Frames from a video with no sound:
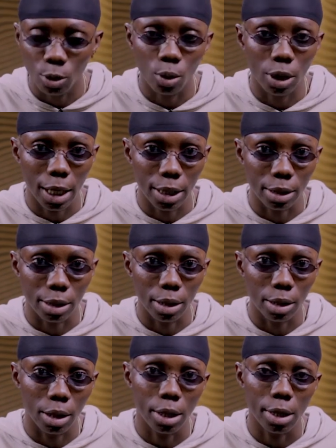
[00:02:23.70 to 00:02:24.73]
so glad it
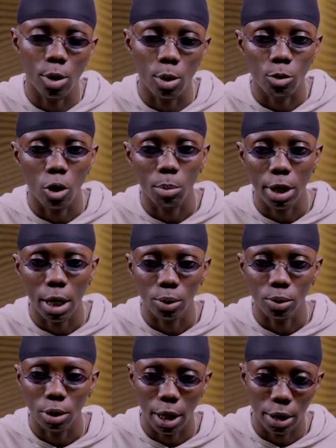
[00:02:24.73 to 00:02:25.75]
ended up coming
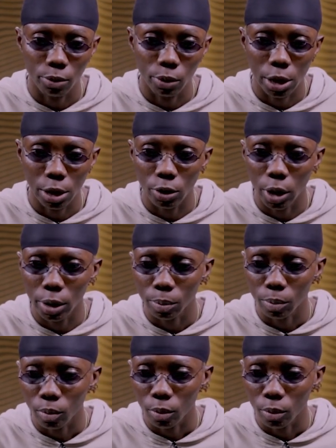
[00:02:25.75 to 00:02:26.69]
out like really great.